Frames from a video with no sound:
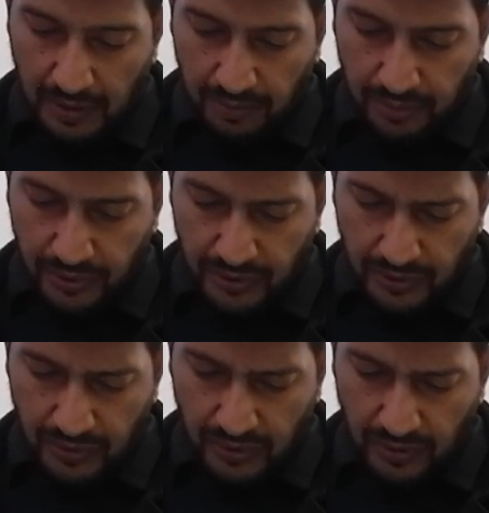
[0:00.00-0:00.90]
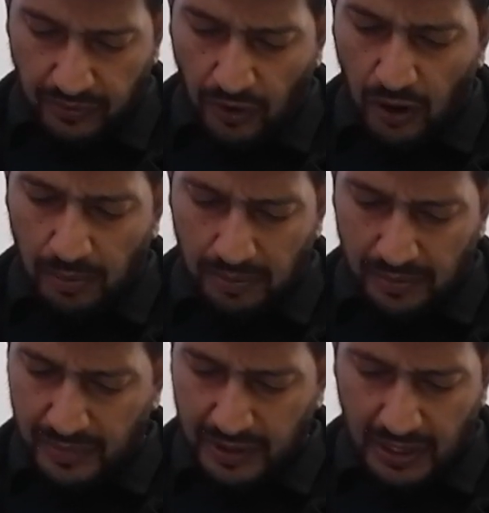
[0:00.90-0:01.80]
from produce, form.
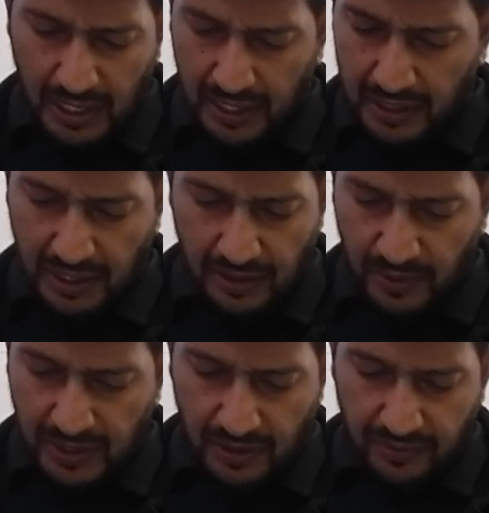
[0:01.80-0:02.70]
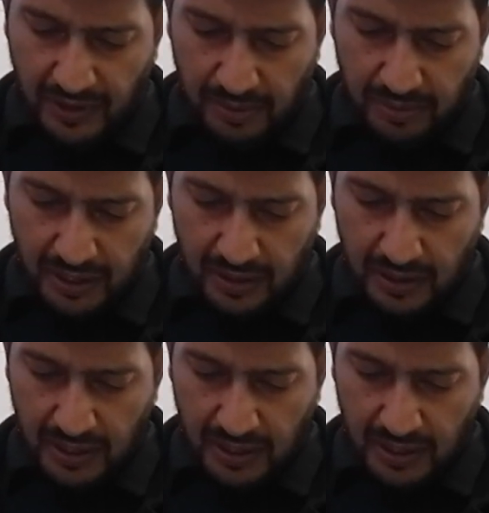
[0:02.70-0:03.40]
form. Yeah, I know it is from there.